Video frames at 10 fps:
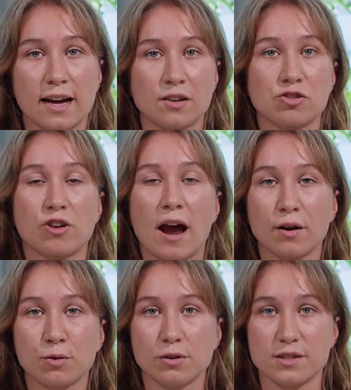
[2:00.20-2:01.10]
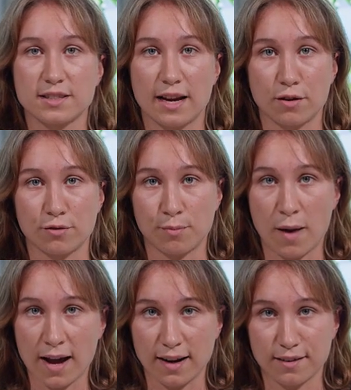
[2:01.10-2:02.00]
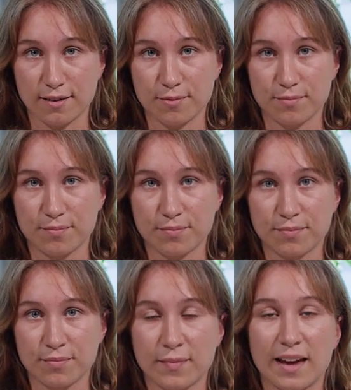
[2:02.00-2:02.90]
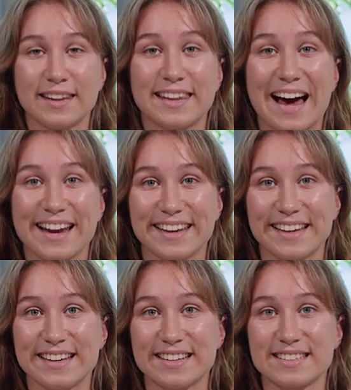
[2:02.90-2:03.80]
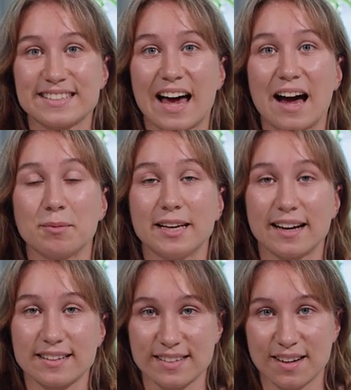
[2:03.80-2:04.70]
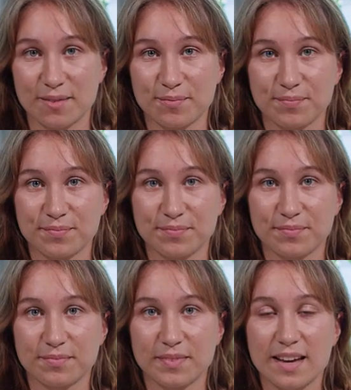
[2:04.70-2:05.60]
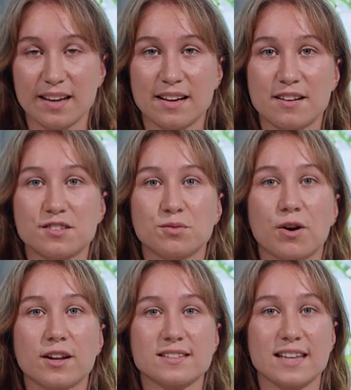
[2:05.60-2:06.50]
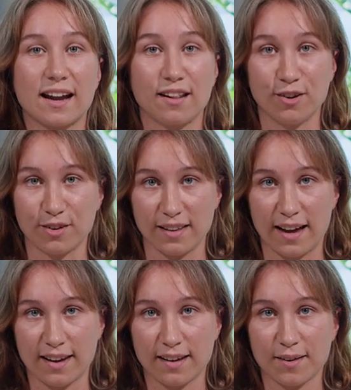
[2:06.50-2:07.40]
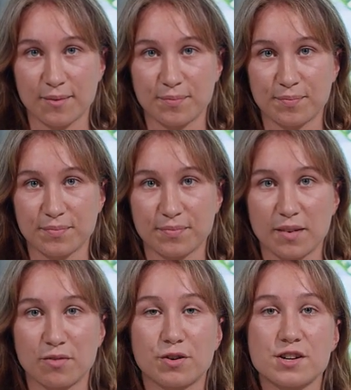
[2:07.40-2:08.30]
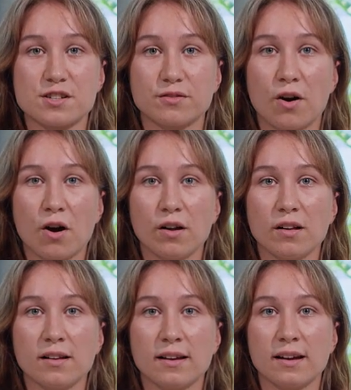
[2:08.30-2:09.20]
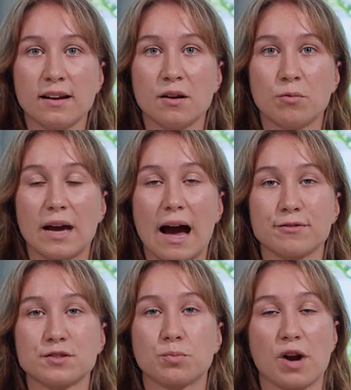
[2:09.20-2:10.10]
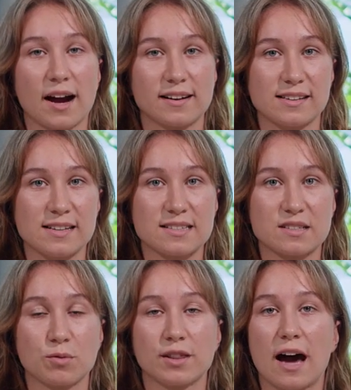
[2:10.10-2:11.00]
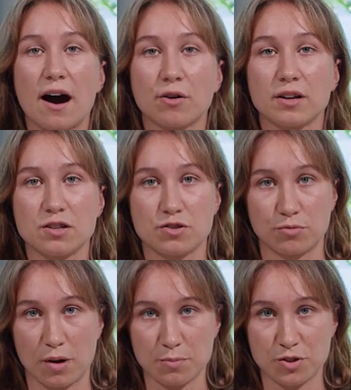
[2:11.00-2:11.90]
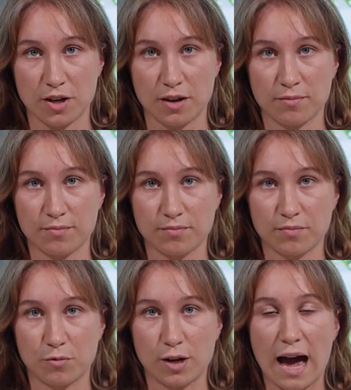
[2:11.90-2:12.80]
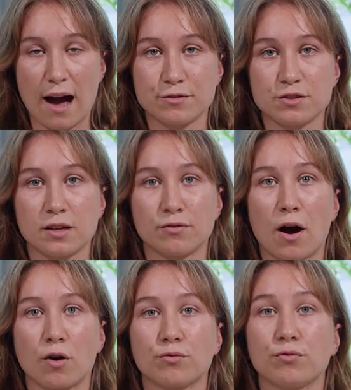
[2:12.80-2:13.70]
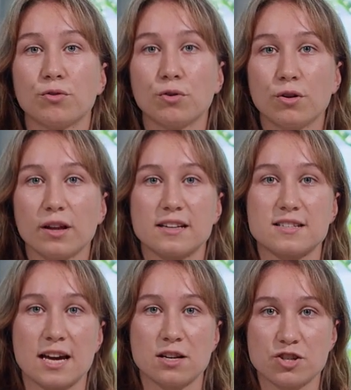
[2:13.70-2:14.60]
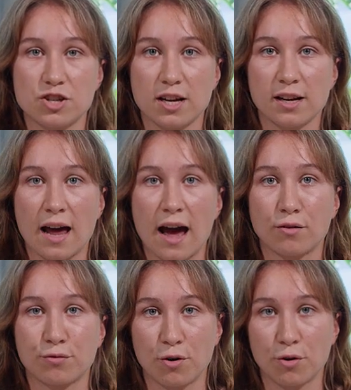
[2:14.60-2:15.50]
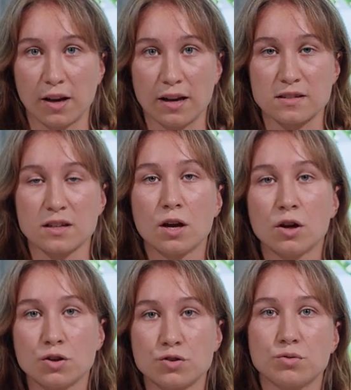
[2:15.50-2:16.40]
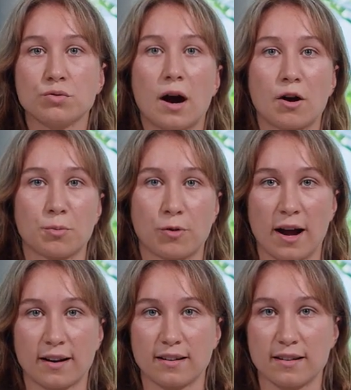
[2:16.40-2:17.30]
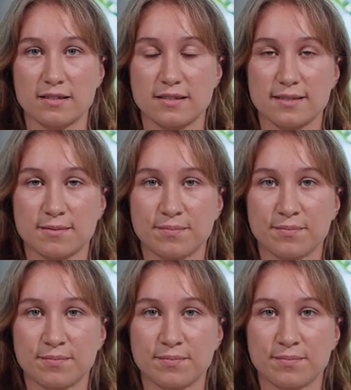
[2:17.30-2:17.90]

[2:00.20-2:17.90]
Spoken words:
that tranquil state of mind. And that is abhyasa. So what does that look like? First of all, we have to practice without interruption. We have to give our full attention and focus to our practice.